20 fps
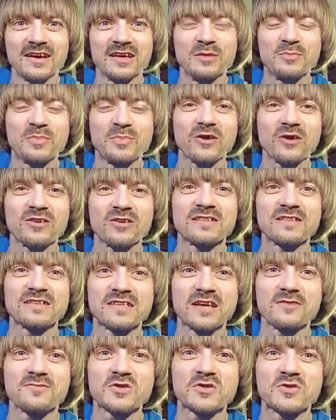He parodied the
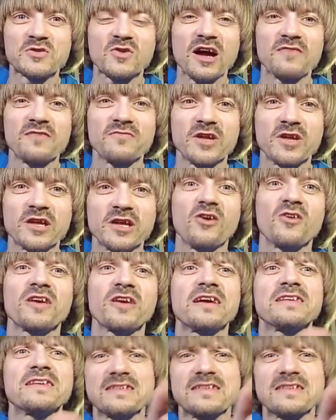Doves Cry video. Oh, yeah,